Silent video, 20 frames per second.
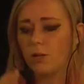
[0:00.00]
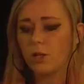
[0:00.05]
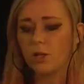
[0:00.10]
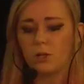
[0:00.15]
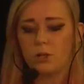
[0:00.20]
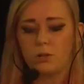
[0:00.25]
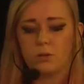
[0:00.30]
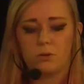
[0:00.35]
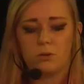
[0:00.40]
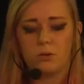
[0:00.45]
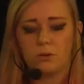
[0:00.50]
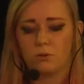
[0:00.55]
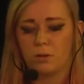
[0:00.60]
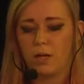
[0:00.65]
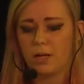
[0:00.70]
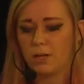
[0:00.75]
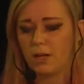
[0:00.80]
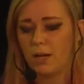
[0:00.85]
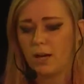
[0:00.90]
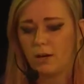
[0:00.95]
we going to do
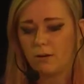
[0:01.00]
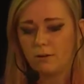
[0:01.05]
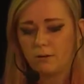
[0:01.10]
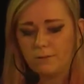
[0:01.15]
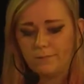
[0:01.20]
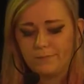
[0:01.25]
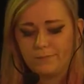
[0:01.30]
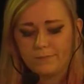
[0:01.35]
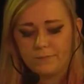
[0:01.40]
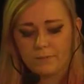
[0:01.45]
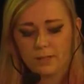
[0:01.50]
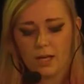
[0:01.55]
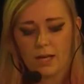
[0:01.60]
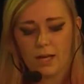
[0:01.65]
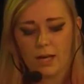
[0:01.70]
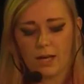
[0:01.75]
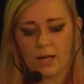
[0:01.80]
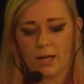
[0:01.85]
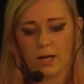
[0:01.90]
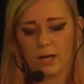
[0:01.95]
right now?
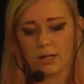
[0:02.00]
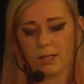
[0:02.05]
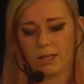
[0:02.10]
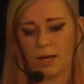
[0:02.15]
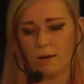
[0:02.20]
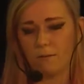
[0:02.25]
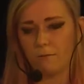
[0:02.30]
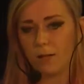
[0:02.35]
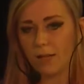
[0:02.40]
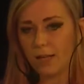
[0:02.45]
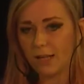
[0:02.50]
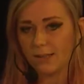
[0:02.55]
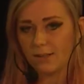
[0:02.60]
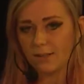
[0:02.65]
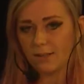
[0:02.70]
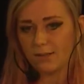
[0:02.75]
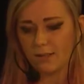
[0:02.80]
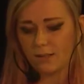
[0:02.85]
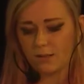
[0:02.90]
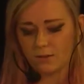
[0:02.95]
Yeah, we get the
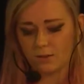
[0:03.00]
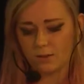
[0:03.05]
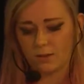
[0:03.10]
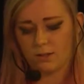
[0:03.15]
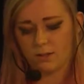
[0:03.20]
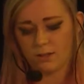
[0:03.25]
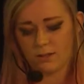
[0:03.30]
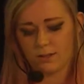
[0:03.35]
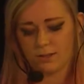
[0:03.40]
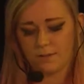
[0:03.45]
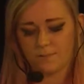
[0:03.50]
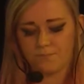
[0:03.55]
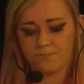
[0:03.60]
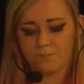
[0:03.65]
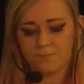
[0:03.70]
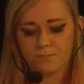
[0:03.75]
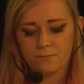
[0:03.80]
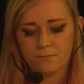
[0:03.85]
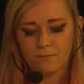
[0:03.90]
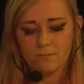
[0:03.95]
scissors
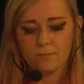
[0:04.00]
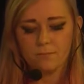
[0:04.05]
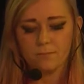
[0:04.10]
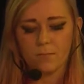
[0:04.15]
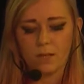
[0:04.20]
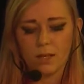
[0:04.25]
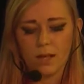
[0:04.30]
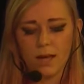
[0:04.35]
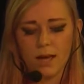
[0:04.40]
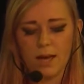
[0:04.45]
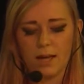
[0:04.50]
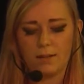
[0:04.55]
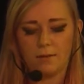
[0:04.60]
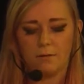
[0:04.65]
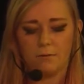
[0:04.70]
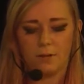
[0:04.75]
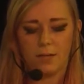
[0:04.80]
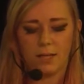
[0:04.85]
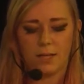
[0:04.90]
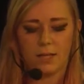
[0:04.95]

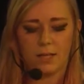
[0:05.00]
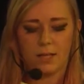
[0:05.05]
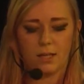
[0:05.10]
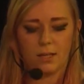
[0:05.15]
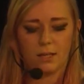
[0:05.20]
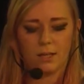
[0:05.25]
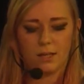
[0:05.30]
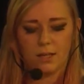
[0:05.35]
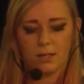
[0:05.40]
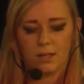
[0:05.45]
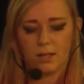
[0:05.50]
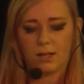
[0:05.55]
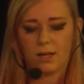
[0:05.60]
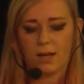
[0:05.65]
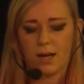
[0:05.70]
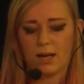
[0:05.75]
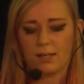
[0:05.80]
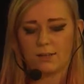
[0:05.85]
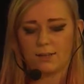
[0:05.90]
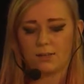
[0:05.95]
and we
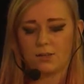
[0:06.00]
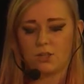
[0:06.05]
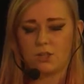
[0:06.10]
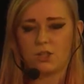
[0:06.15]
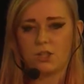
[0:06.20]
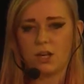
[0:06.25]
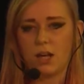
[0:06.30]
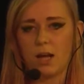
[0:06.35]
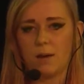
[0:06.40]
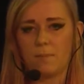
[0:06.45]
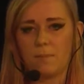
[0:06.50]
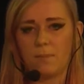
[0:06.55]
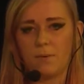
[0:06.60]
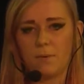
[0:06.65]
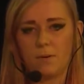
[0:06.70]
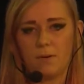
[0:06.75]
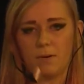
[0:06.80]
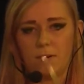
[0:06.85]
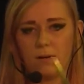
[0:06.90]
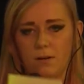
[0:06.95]
cut the shape,
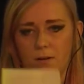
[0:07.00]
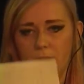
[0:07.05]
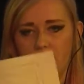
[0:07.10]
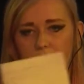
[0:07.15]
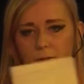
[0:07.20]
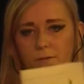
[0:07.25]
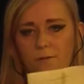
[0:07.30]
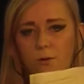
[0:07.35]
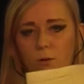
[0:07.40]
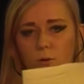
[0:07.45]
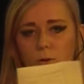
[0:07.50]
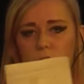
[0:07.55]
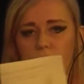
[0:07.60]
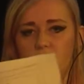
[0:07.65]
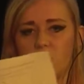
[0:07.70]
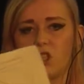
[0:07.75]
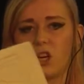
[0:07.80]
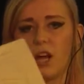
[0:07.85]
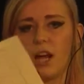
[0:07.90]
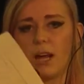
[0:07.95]
the full
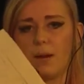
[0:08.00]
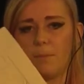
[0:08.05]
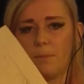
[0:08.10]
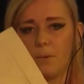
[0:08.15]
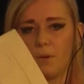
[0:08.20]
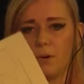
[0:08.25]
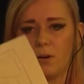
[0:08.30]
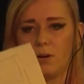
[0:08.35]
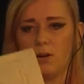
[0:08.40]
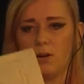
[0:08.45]
shape